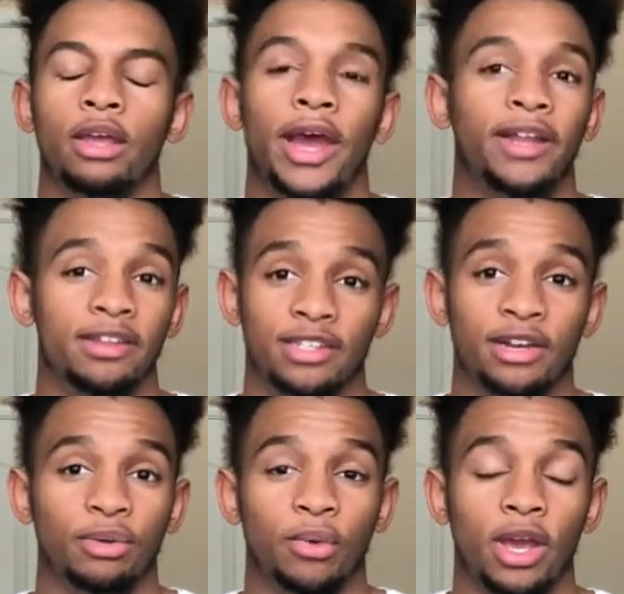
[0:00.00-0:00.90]

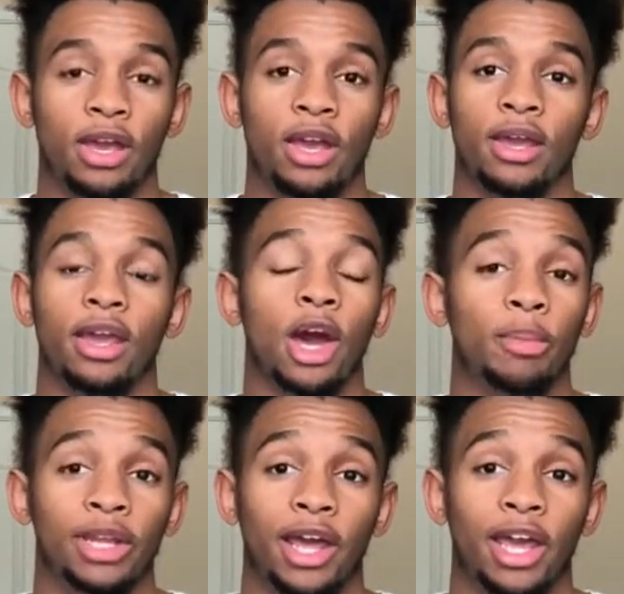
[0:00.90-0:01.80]
Alexander Wang,
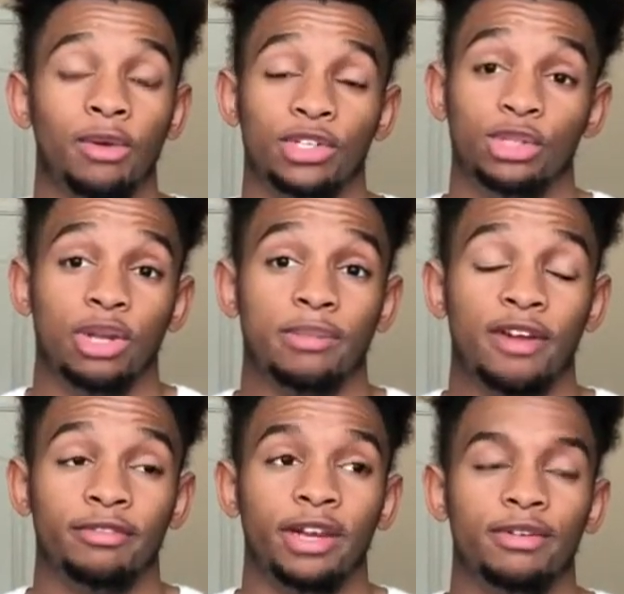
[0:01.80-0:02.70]
Helmut Lang, which is one of my
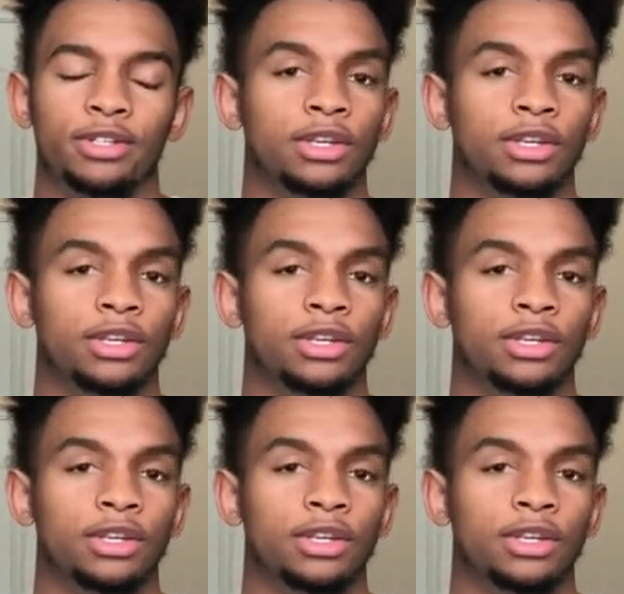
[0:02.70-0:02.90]
favorites.